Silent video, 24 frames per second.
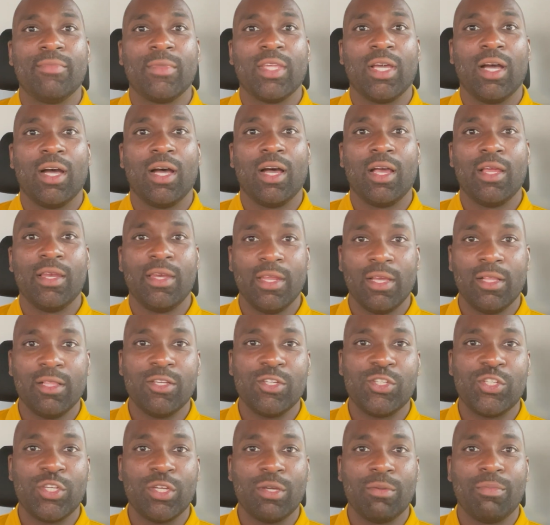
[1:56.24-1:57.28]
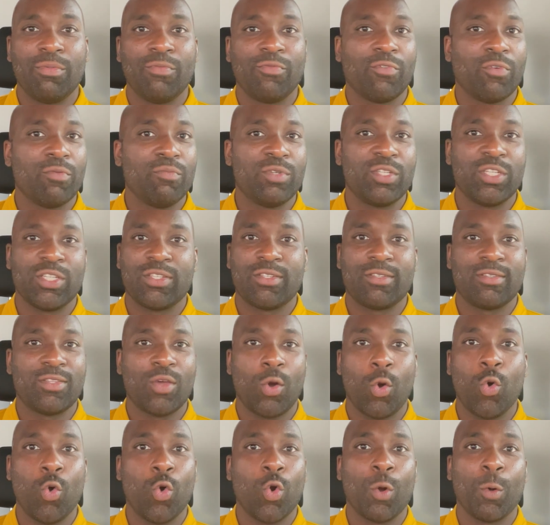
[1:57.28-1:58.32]
dealership from just the
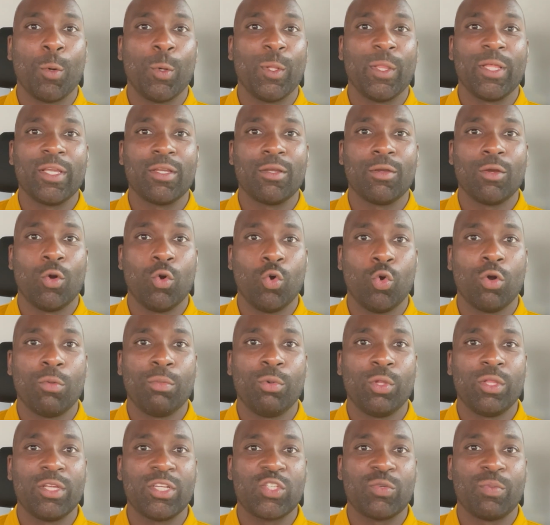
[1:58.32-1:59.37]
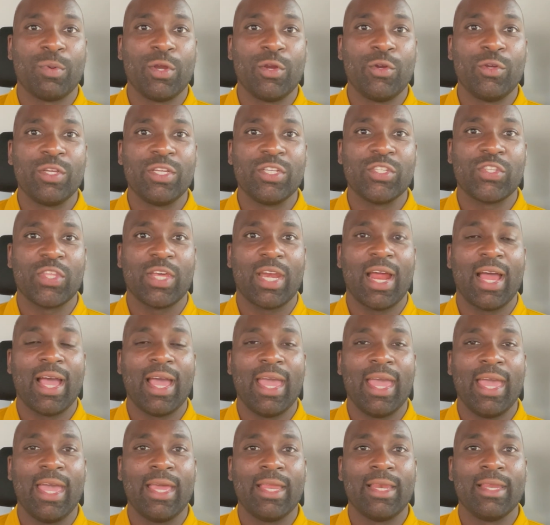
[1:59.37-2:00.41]
horrible experience that I
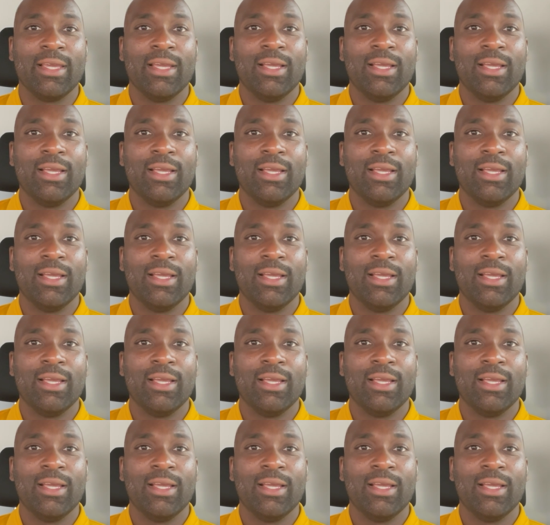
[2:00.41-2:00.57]
had